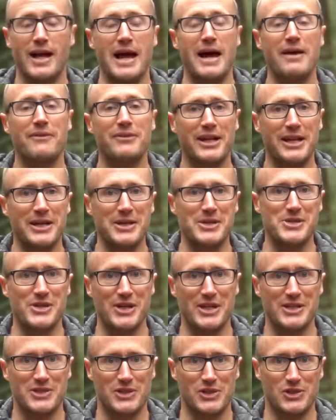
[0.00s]
I haven't had a
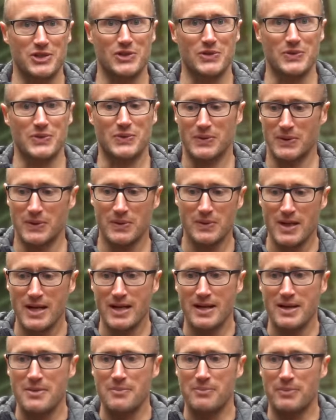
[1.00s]
chance to shoot through,
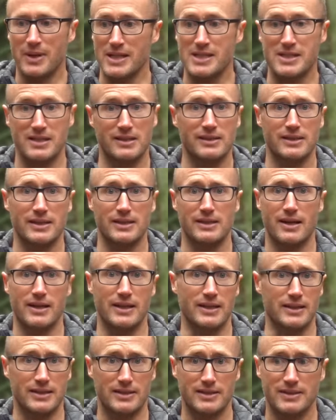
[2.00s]
basically
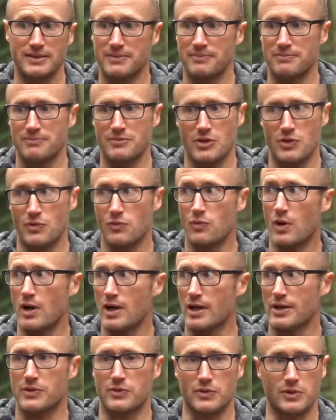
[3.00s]
like you
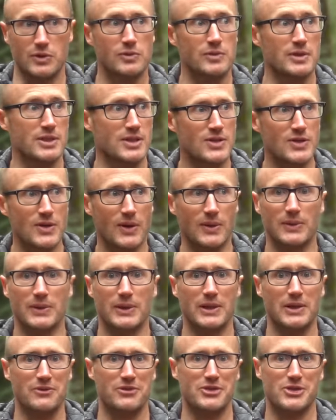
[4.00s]
walk through and start
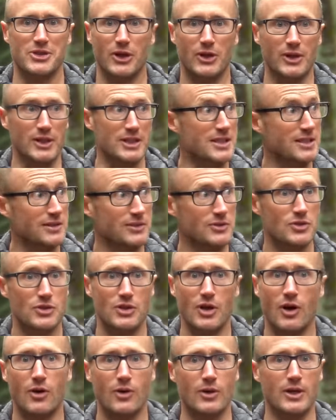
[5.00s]
looking for targets, and there's
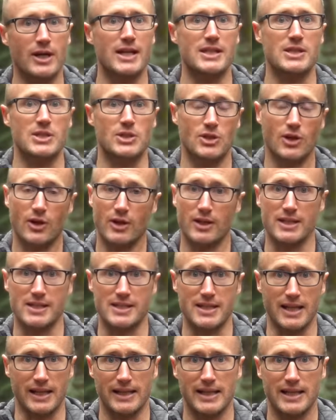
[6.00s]
all kinds of
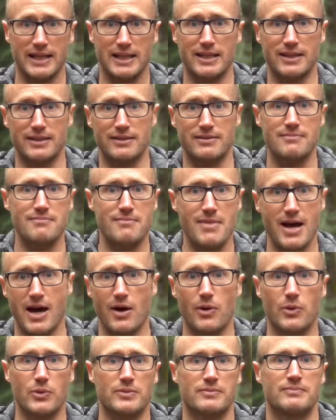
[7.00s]
targets like hidden
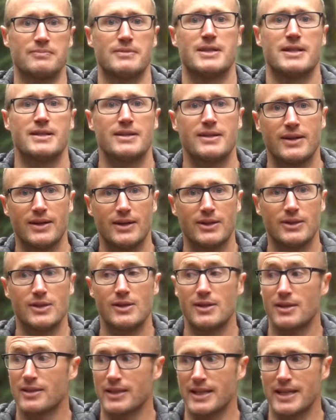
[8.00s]
out
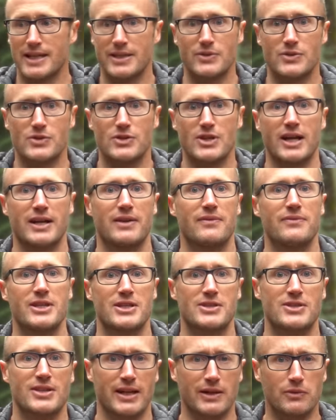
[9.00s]
along either side of
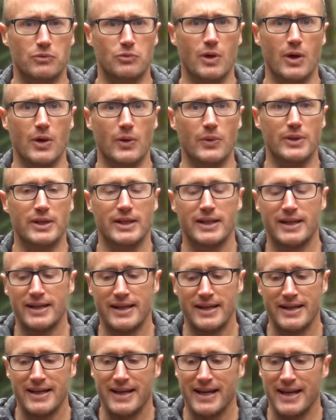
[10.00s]
this like road,
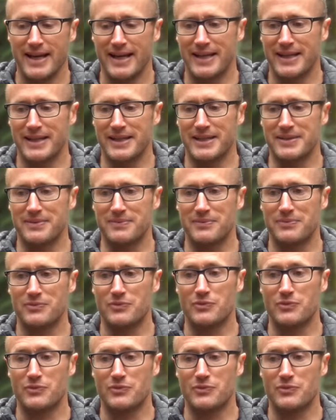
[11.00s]
and